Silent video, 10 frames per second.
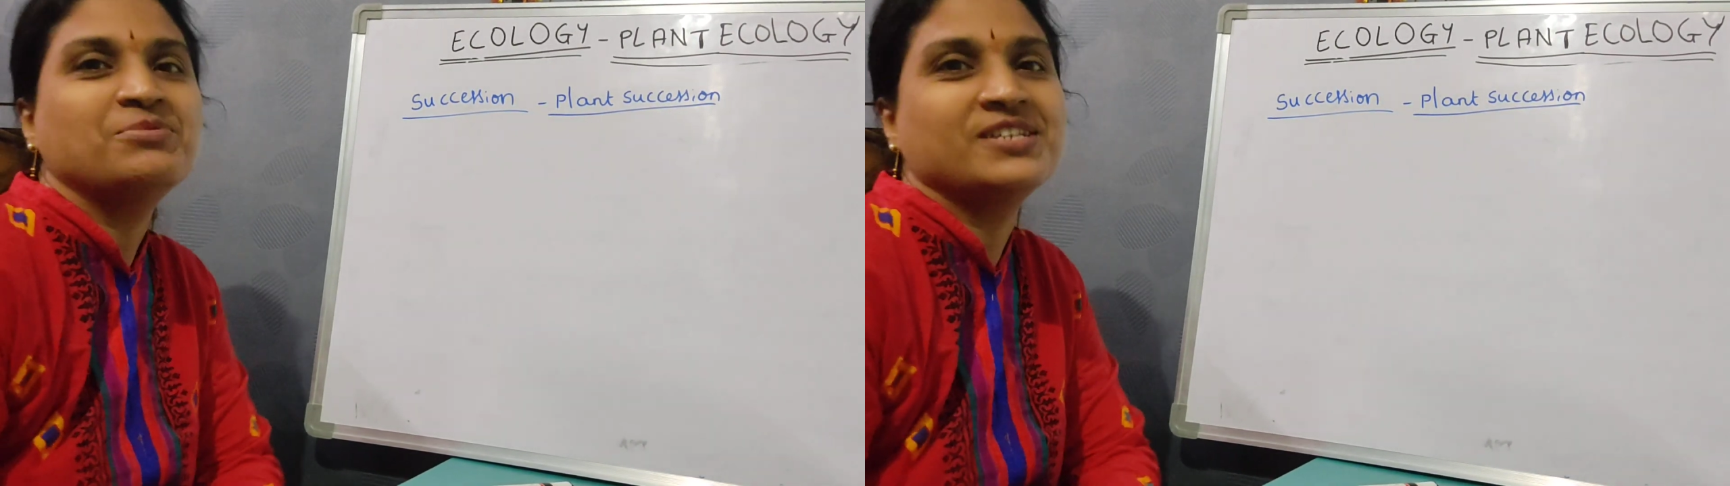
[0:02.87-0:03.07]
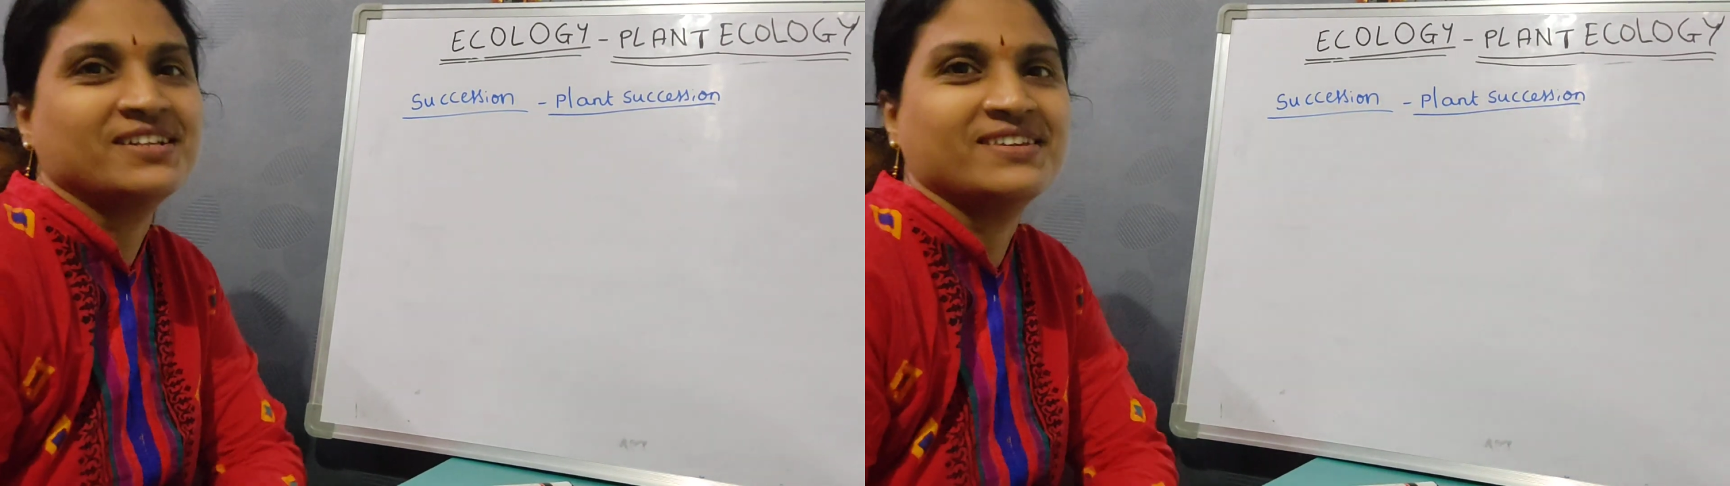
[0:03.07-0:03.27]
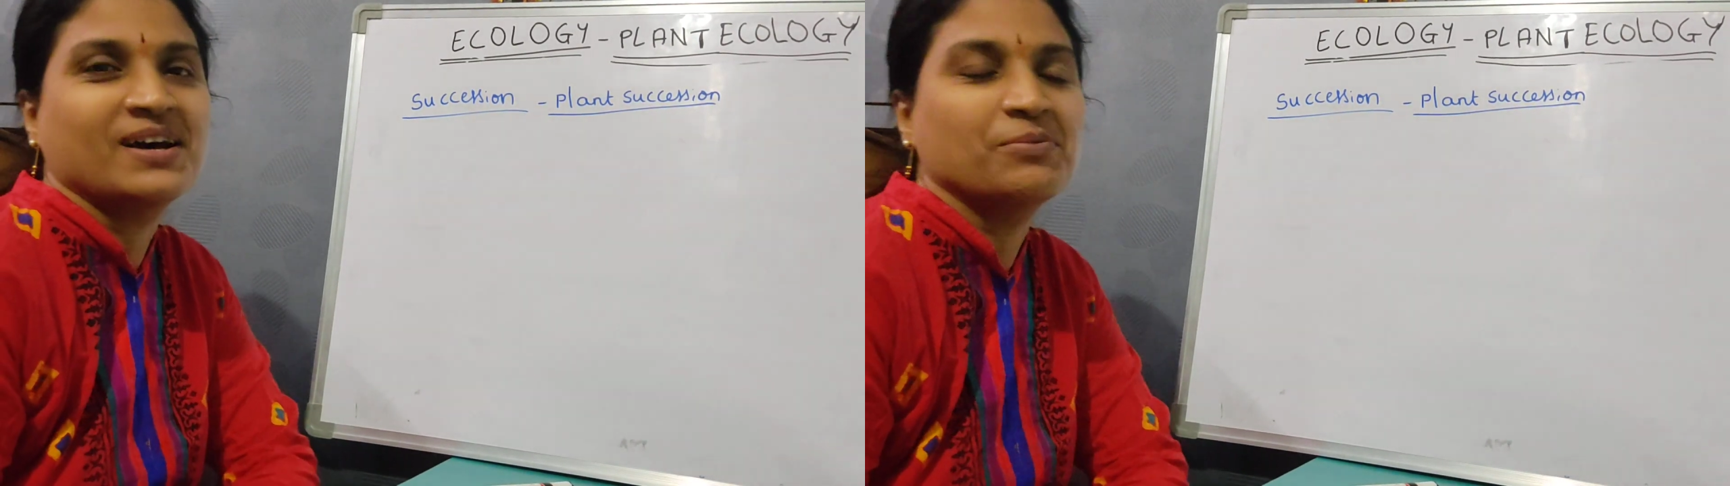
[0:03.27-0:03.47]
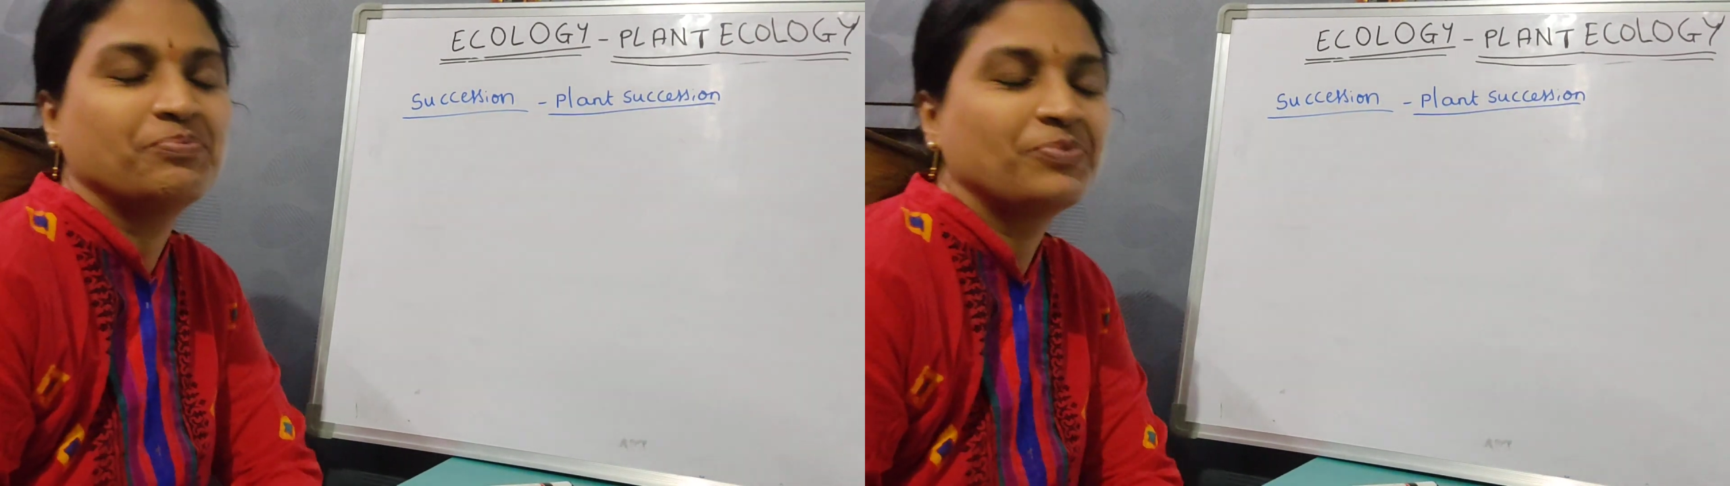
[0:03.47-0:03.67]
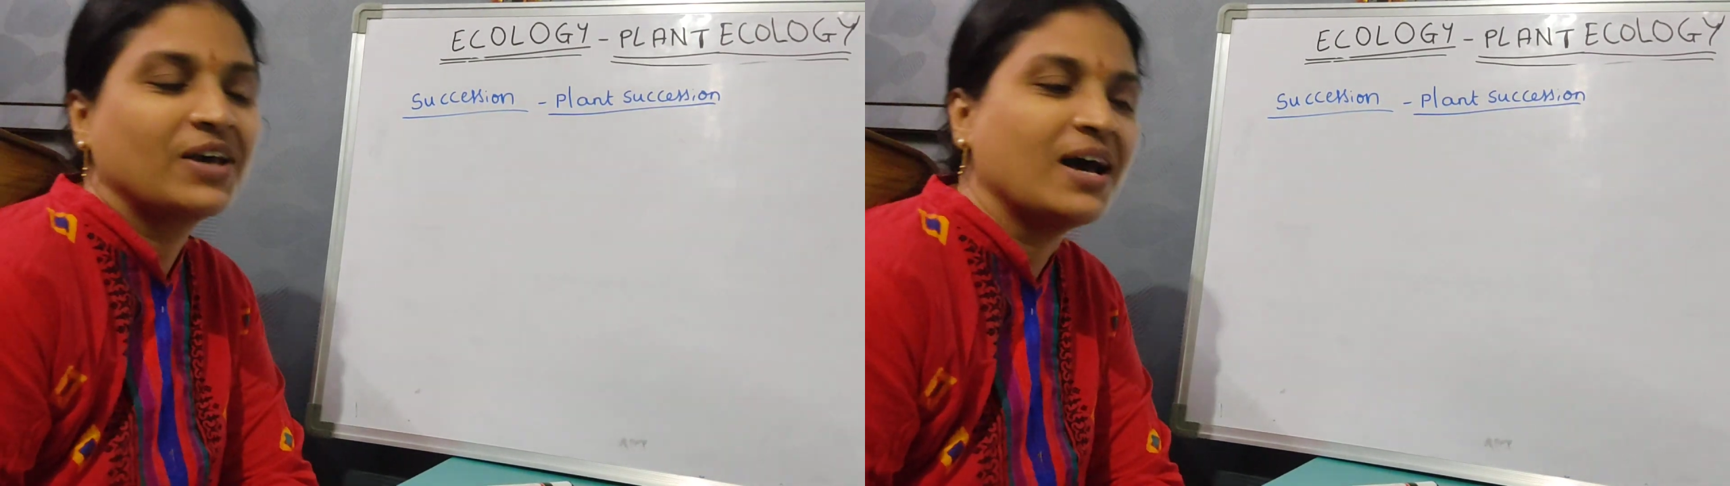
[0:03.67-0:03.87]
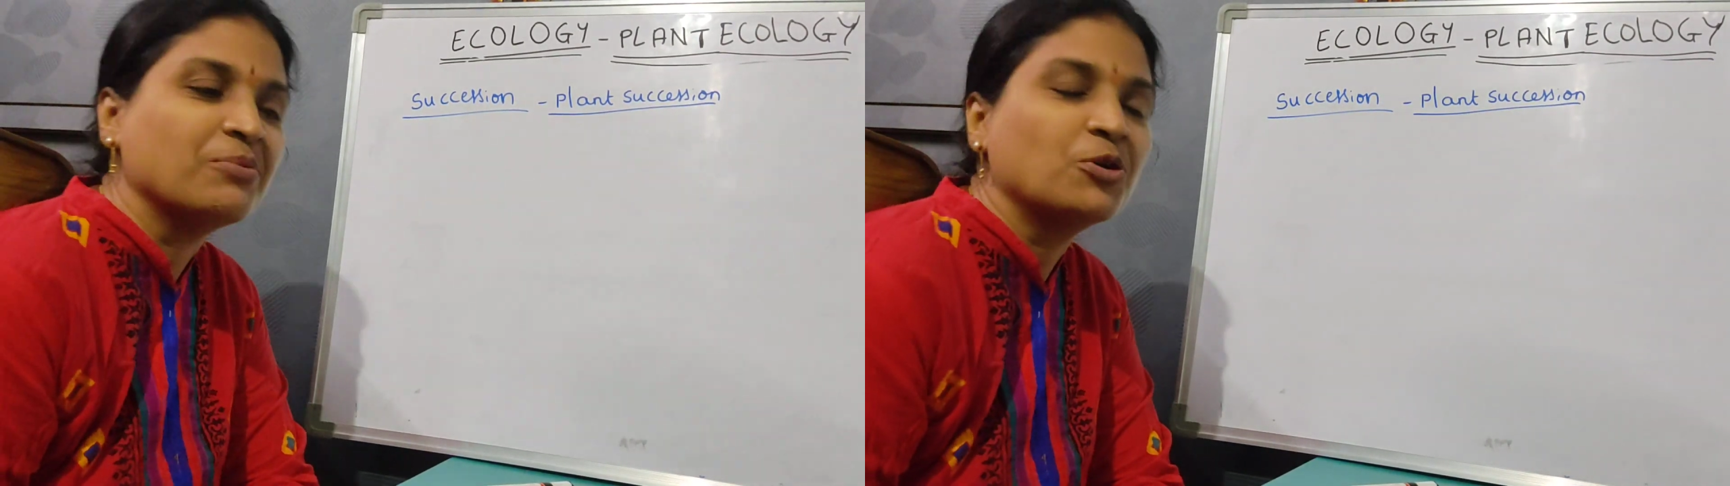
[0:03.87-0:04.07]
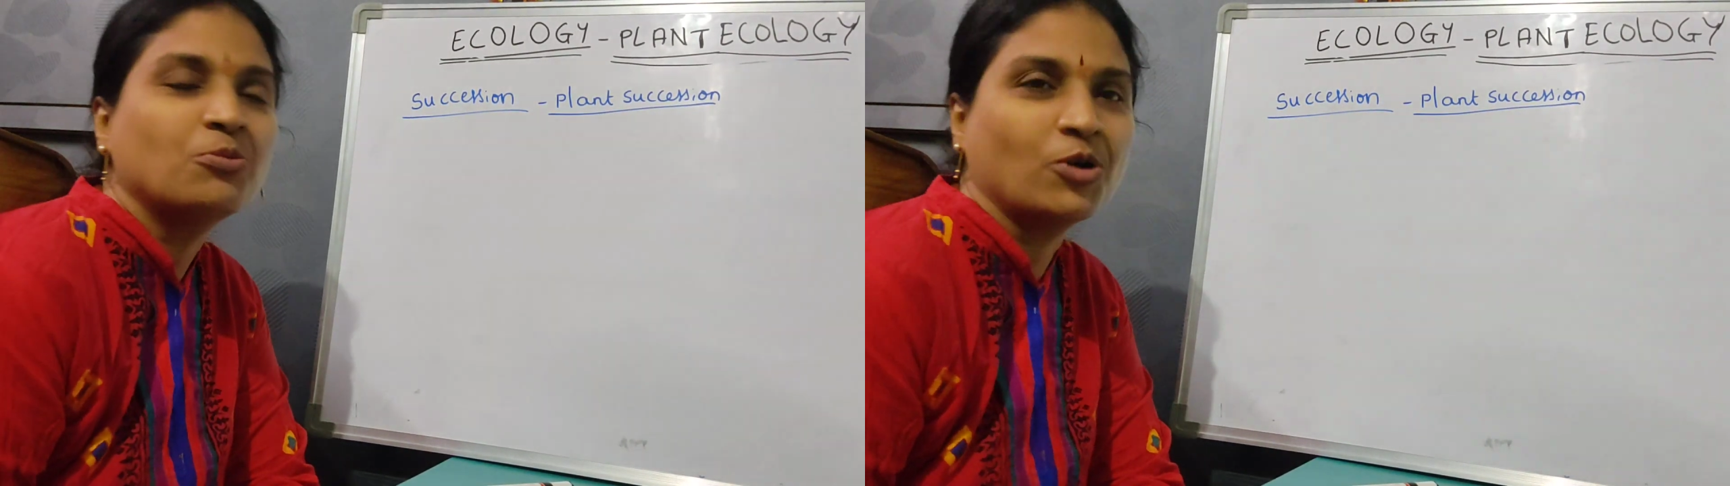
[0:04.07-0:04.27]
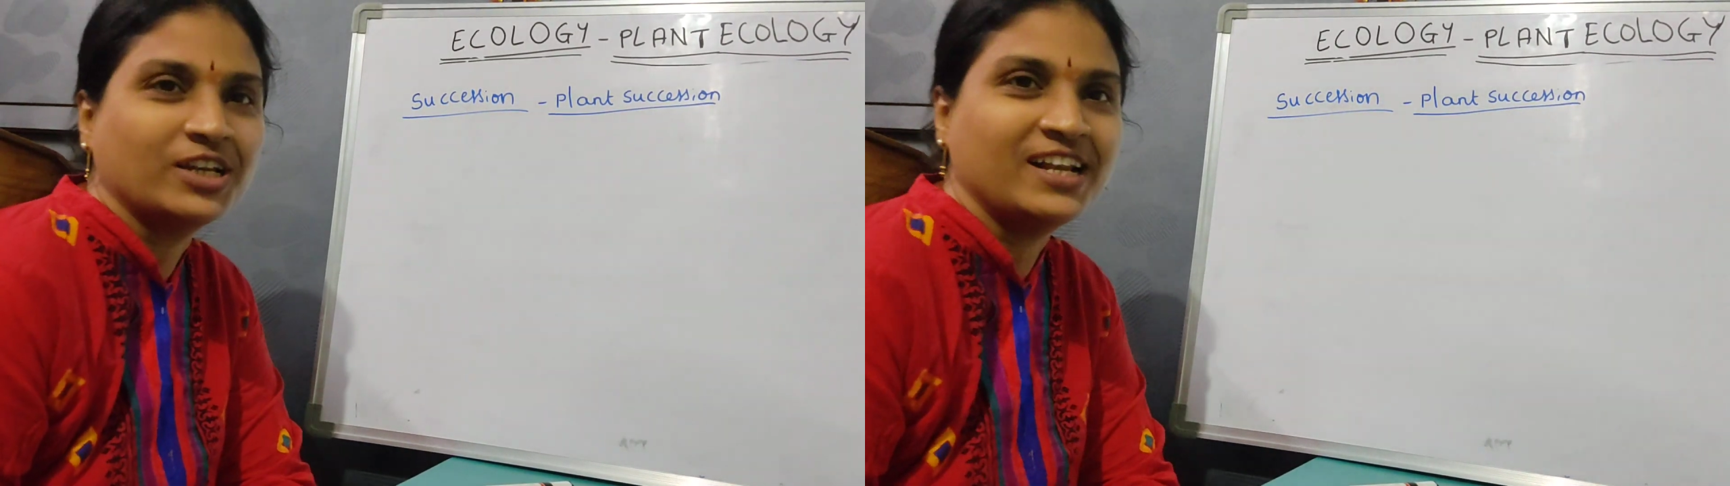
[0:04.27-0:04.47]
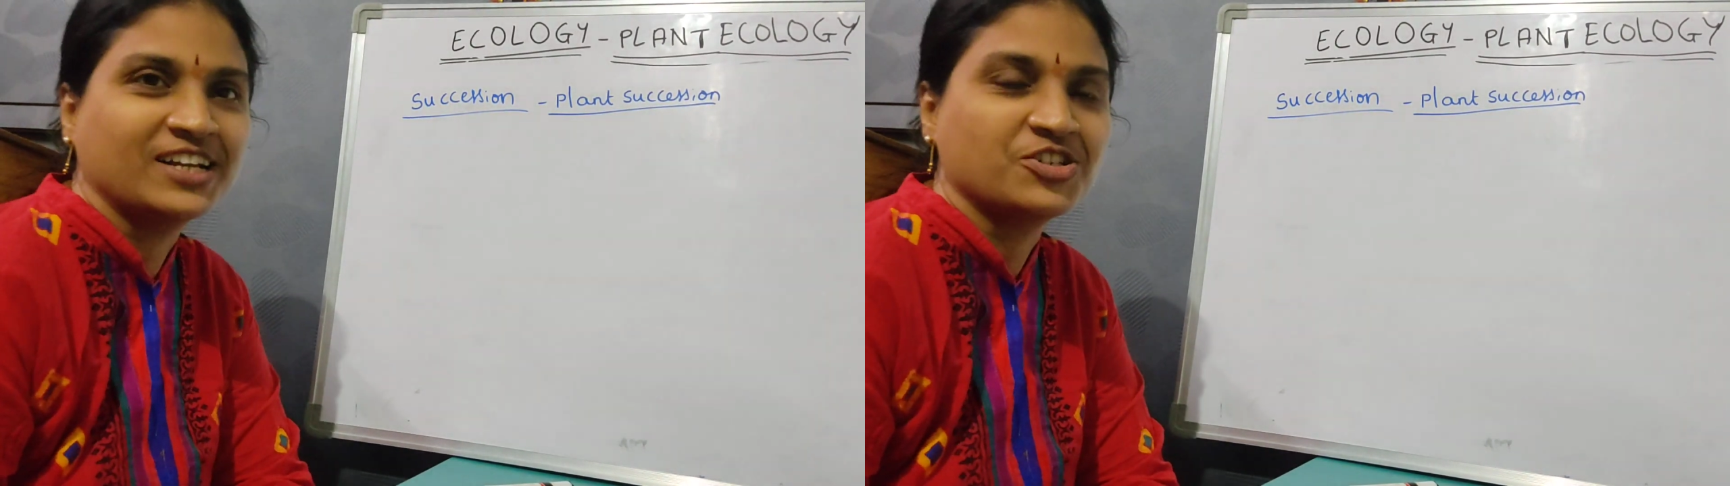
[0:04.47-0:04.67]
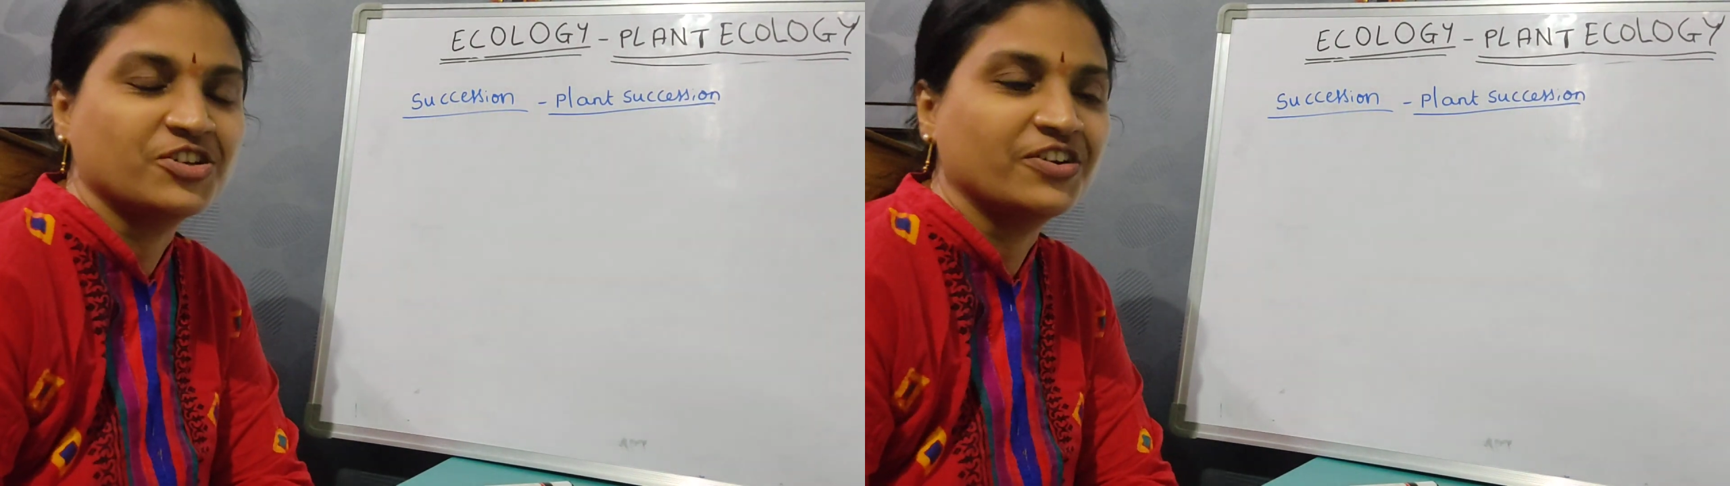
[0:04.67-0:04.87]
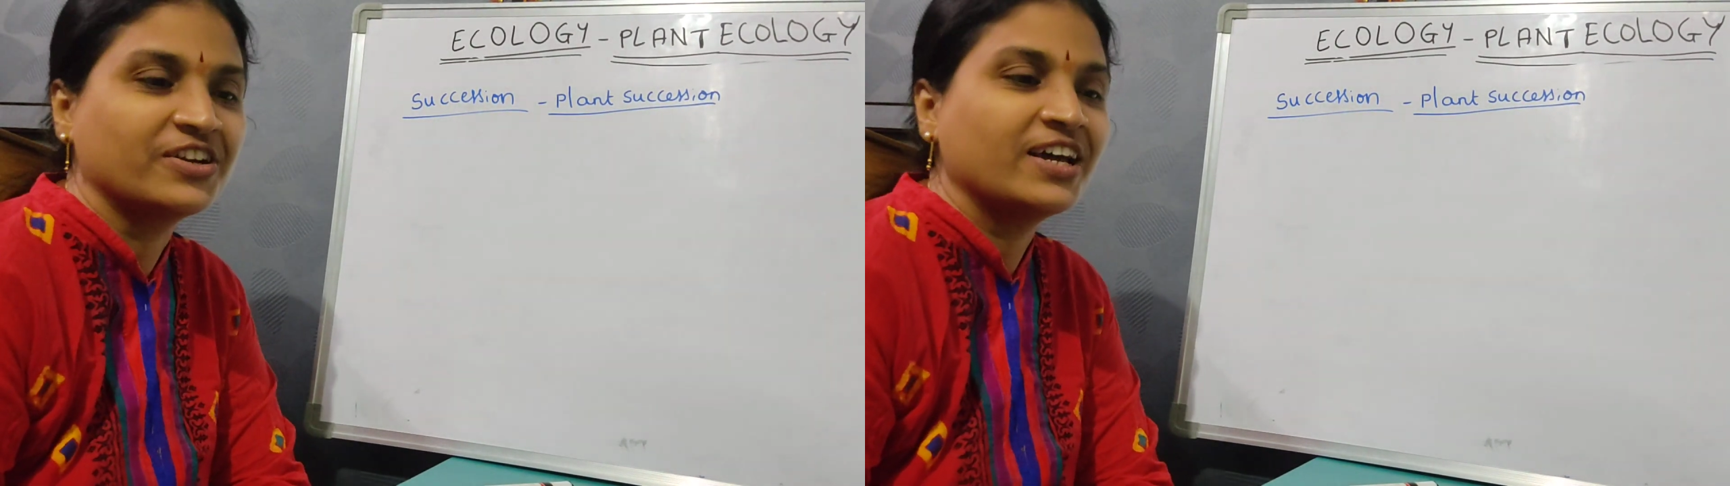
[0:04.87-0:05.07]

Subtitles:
Sandhya. I'm your botany lecturer.